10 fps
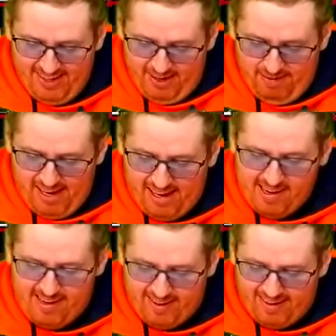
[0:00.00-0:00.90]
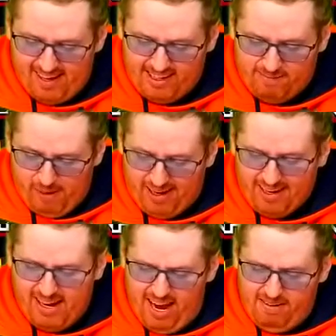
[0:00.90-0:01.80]
We asked Derleshman
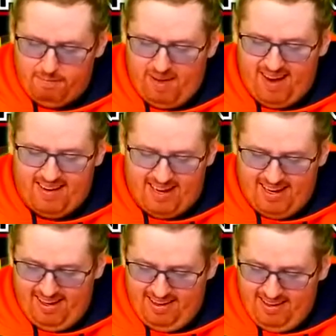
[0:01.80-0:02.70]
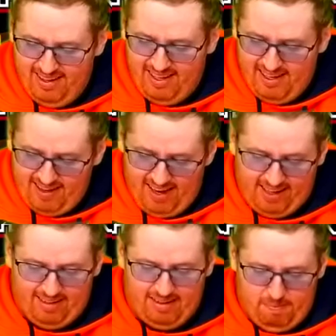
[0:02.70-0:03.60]
if he planned on
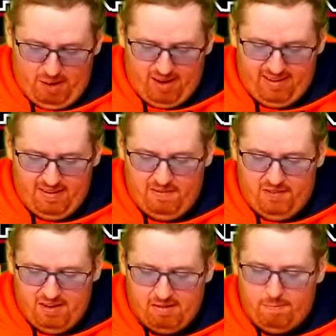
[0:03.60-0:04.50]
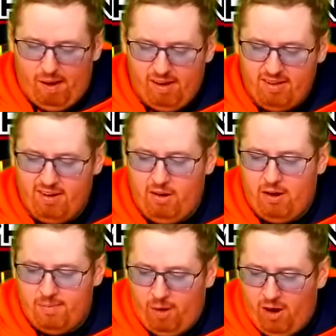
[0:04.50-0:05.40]
taking the bird to a funeral parlor or a
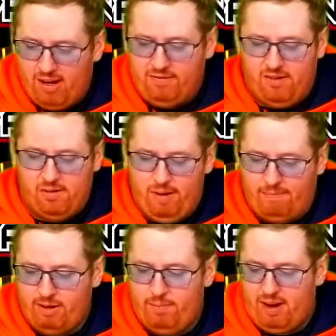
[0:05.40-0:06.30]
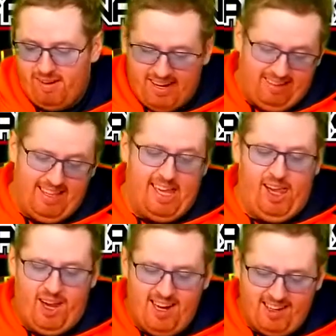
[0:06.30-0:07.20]
morgue for a proper burial.
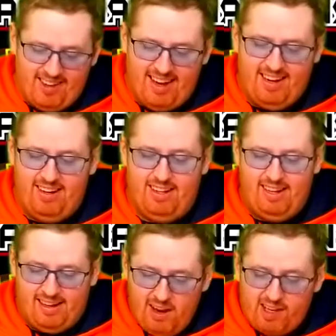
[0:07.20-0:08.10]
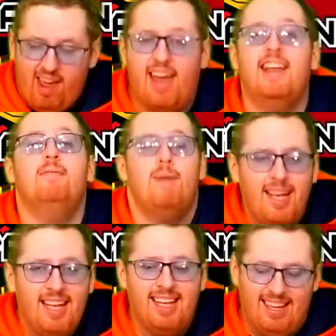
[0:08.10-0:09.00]
And he said, "Are you kidding
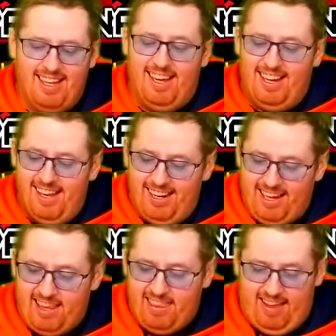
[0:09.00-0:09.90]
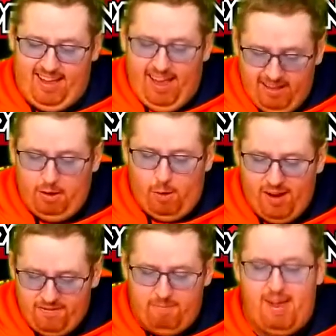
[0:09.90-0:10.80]
me? Get the hell away
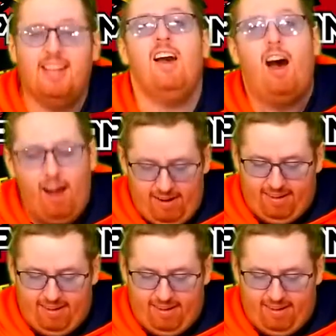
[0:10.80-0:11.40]
from my car."